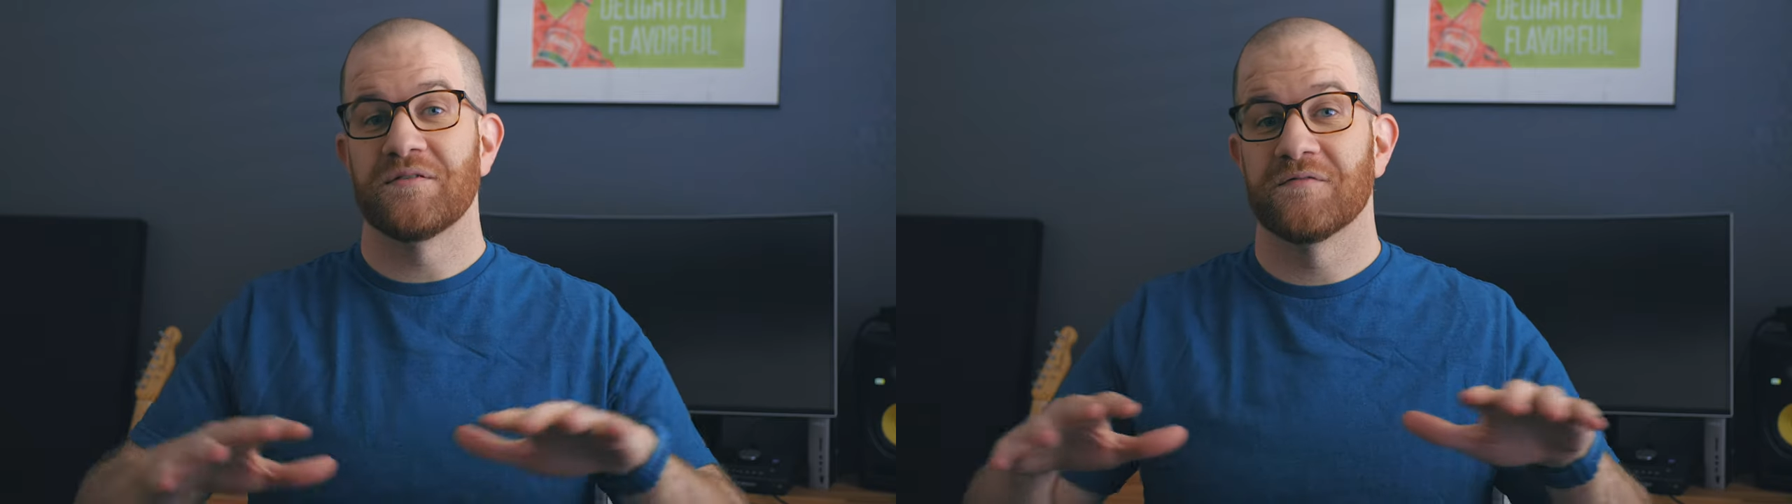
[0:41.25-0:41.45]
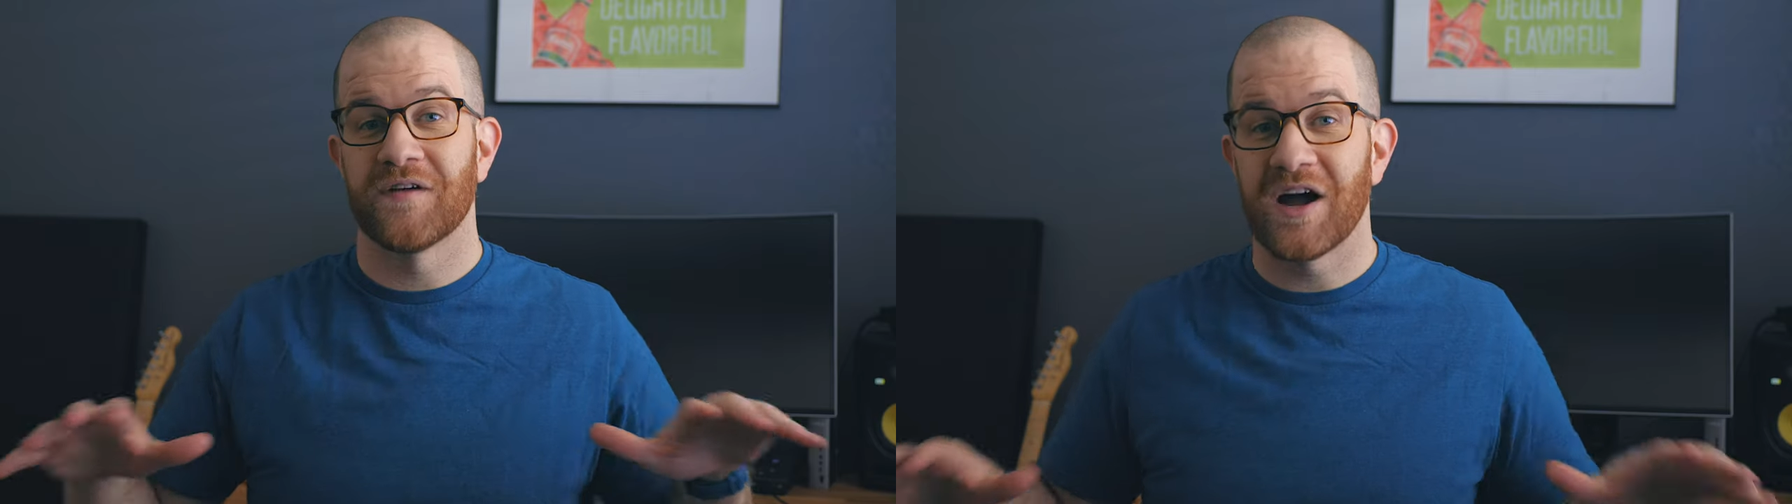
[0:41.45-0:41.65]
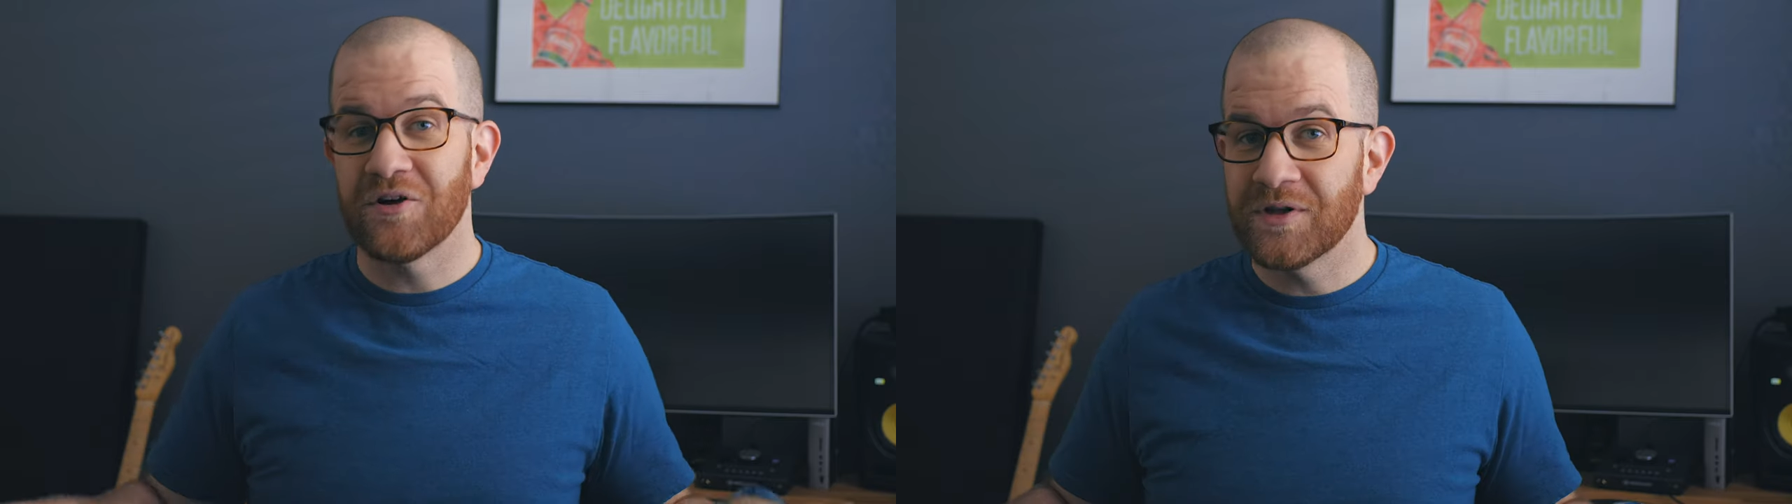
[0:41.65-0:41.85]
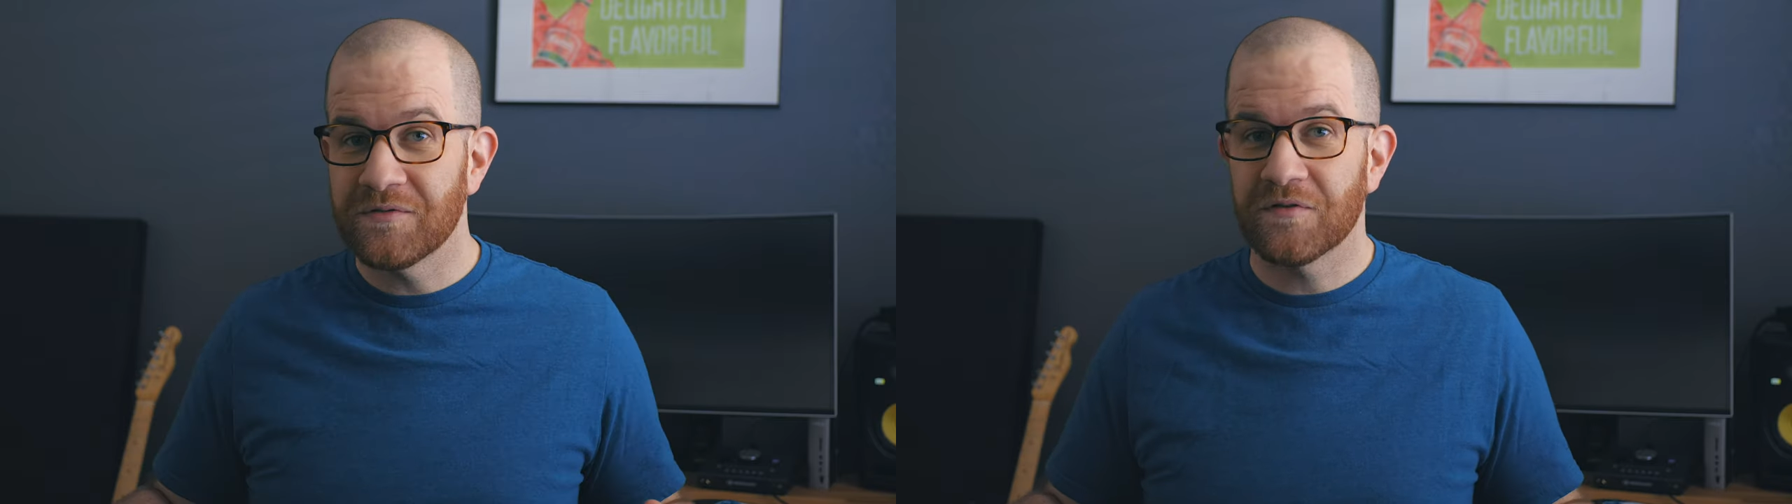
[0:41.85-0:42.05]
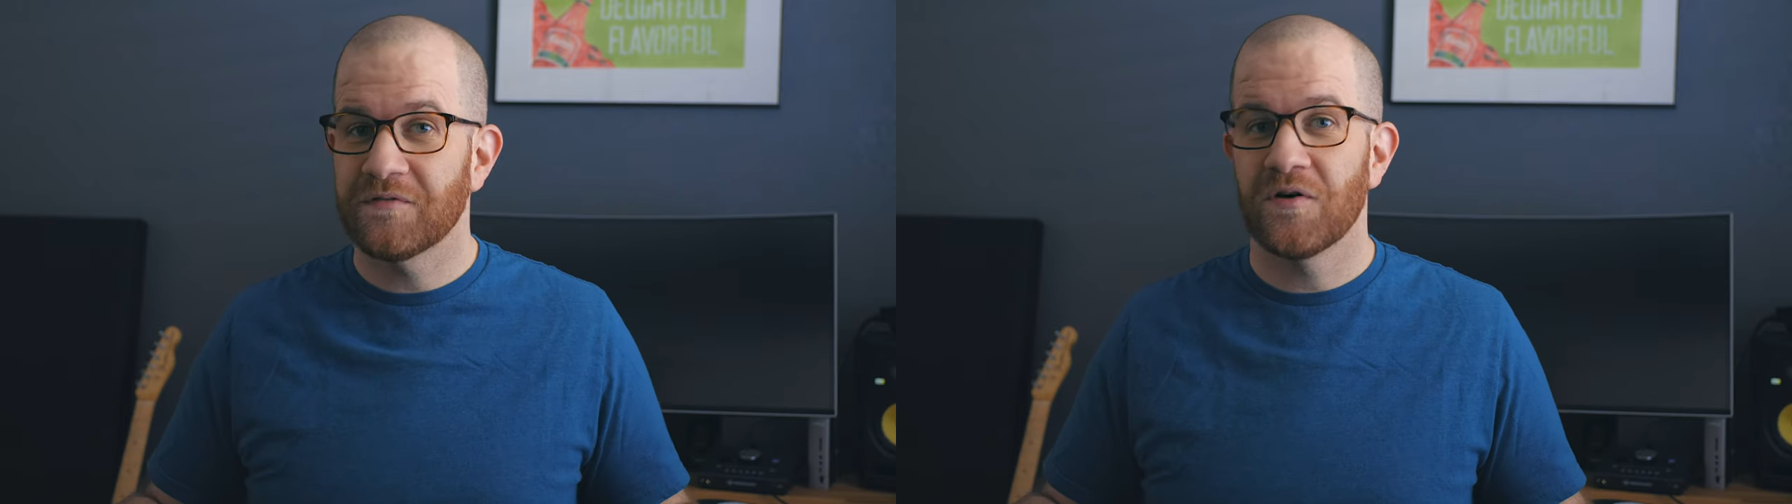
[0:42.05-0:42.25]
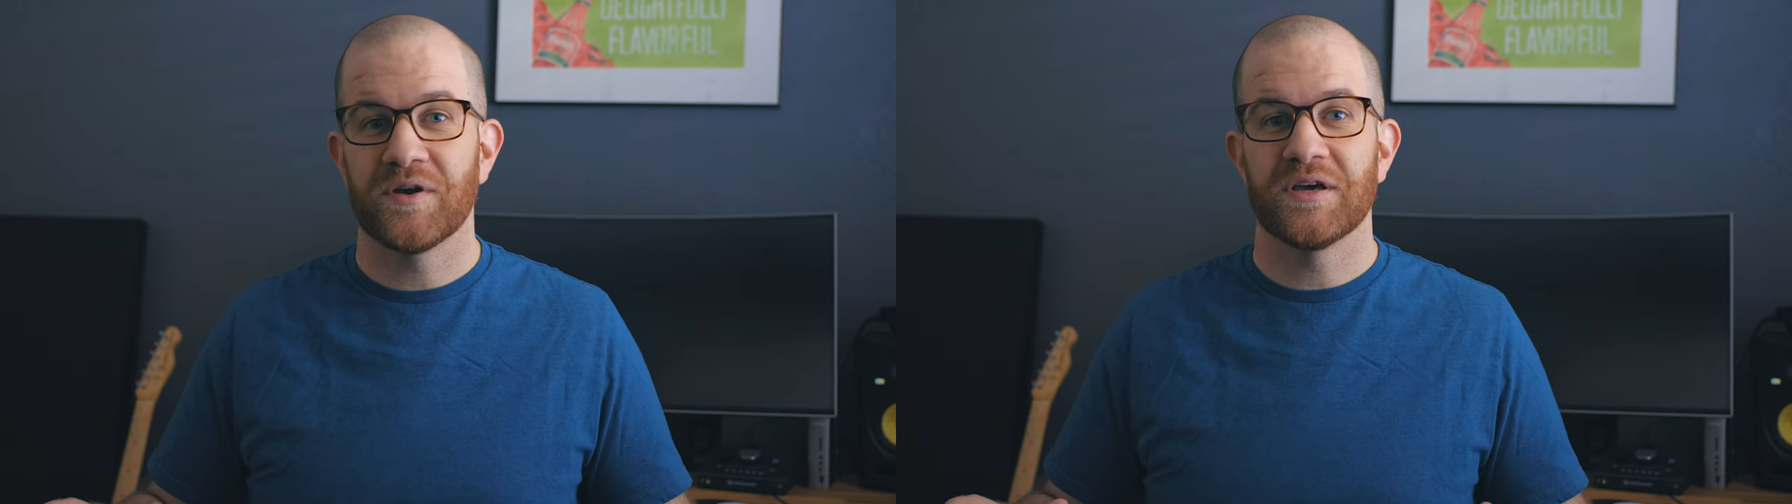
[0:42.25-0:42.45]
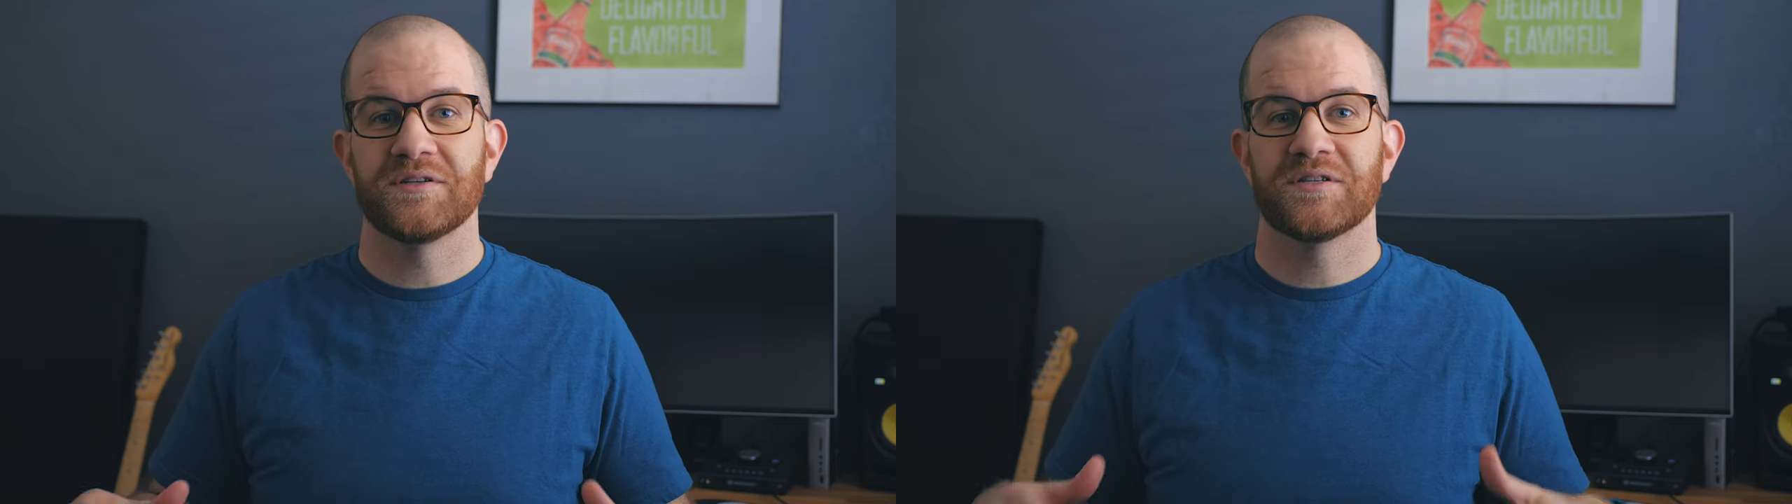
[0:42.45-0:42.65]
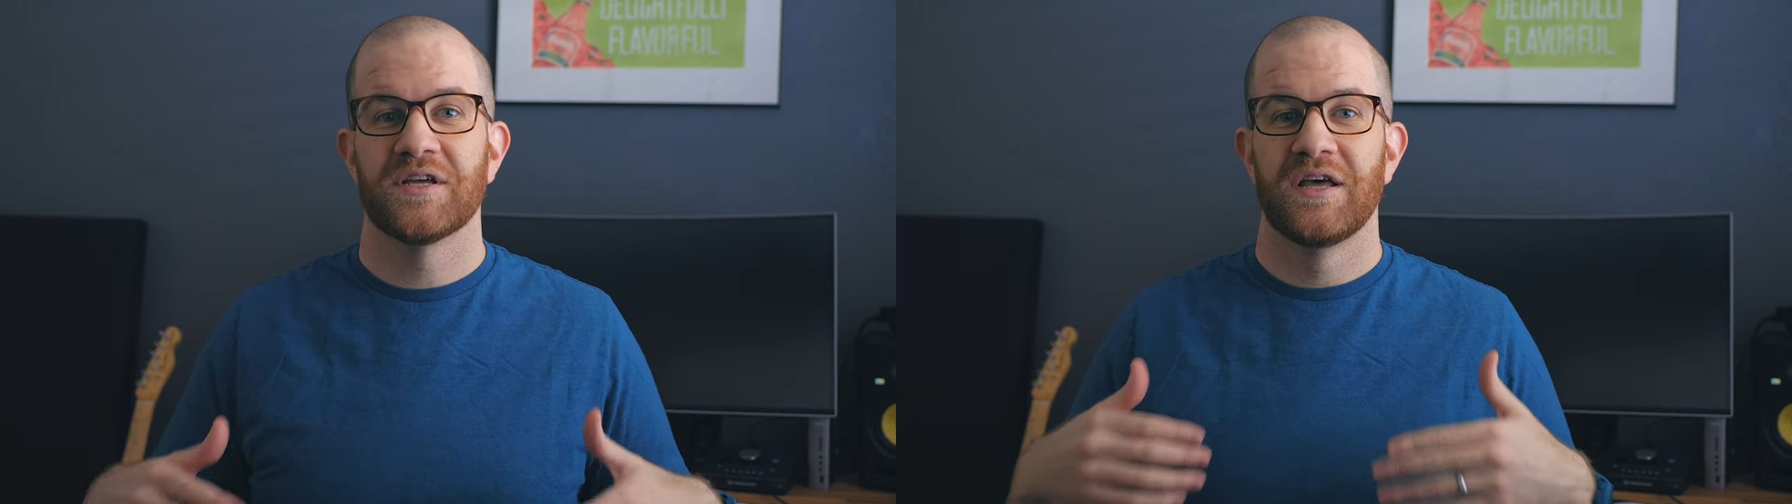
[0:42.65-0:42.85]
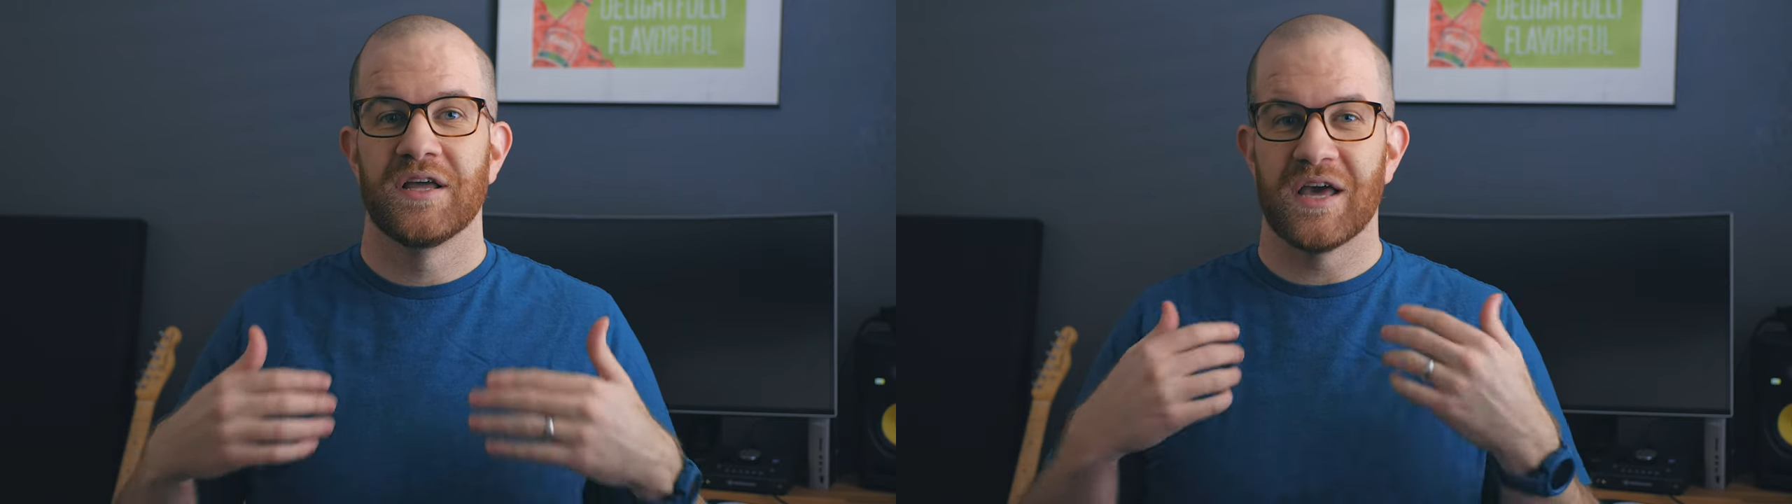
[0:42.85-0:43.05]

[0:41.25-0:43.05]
environment for focus,